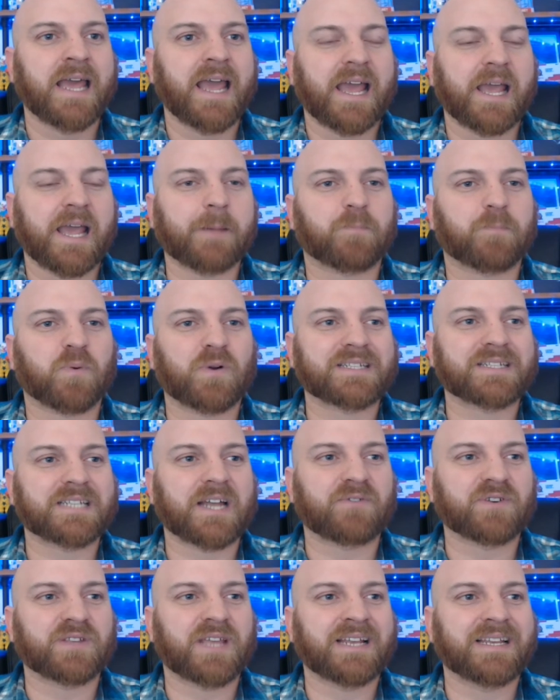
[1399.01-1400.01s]
It brings
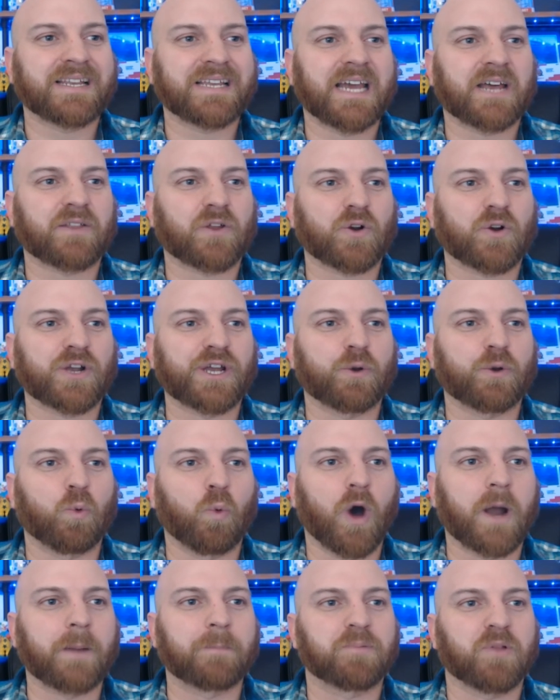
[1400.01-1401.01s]
everything together in
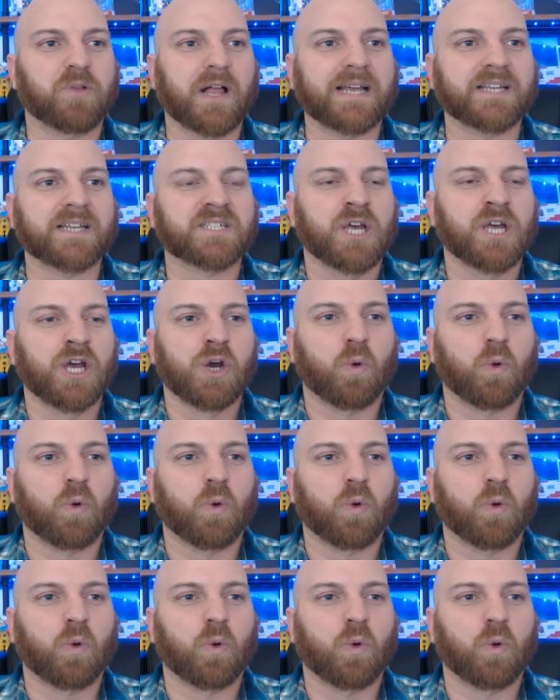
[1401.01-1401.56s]
one place.